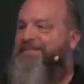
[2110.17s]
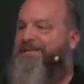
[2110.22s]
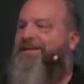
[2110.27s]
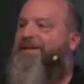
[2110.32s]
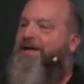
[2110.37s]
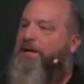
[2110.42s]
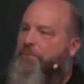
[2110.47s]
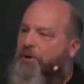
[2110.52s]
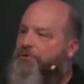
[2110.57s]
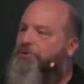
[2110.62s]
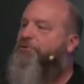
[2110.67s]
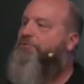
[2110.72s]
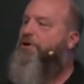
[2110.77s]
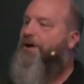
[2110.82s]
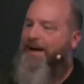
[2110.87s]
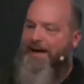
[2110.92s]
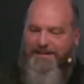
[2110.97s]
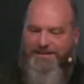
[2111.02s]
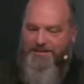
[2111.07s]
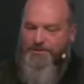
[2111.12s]
Come on, you know
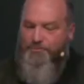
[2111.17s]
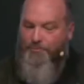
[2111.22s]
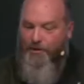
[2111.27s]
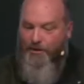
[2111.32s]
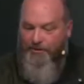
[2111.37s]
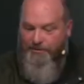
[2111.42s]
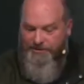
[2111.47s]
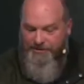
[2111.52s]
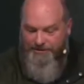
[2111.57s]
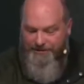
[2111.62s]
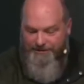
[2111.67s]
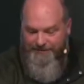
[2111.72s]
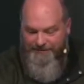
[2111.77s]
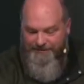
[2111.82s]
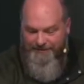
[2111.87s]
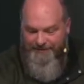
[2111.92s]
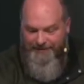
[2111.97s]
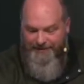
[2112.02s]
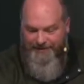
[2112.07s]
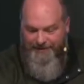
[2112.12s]
how this works.
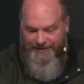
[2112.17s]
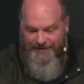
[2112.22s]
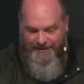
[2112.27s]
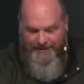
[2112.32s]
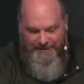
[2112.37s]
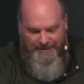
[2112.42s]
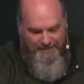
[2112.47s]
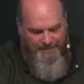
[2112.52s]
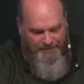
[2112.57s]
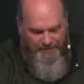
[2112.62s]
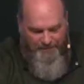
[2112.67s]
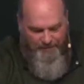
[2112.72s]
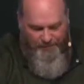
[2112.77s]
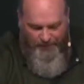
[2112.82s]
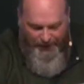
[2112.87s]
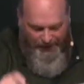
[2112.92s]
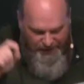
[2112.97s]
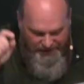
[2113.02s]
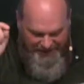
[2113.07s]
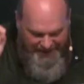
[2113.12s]

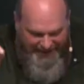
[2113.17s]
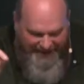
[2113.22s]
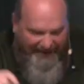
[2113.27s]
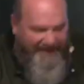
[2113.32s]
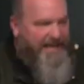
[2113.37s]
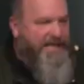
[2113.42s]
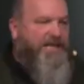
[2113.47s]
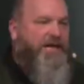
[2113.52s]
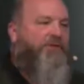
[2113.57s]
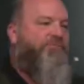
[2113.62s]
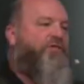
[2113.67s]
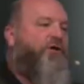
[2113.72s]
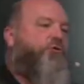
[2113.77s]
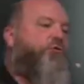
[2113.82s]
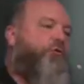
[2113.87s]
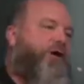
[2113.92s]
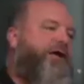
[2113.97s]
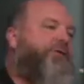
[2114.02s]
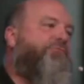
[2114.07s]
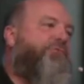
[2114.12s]
Because in any of the great